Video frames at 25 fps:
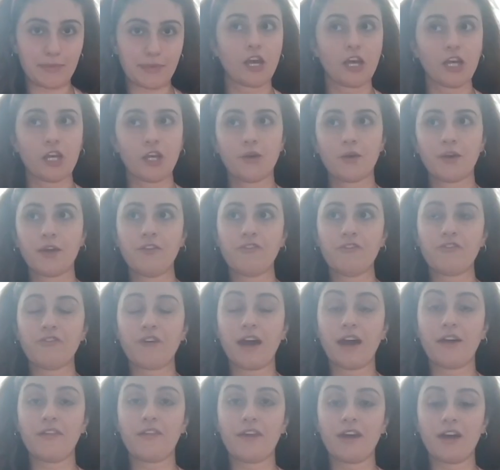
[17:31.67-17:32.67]
You can
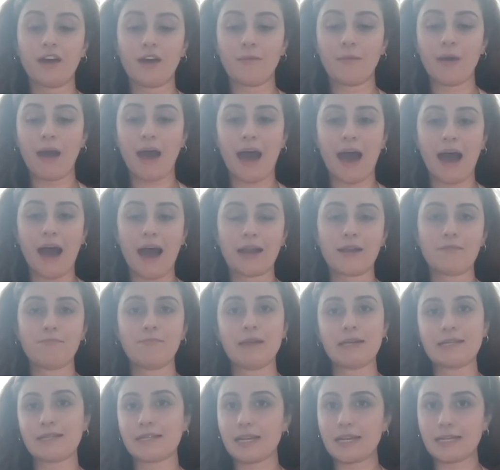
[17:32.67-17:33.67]
find them at
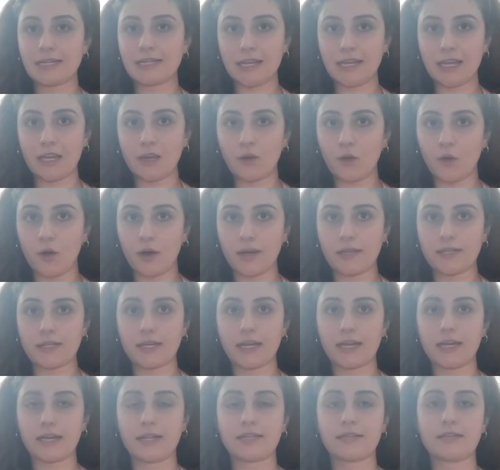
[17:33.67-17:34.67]
Mystic City
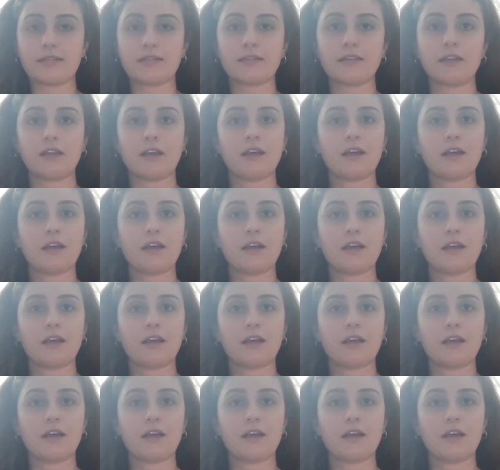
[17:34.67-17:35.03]
Corsets,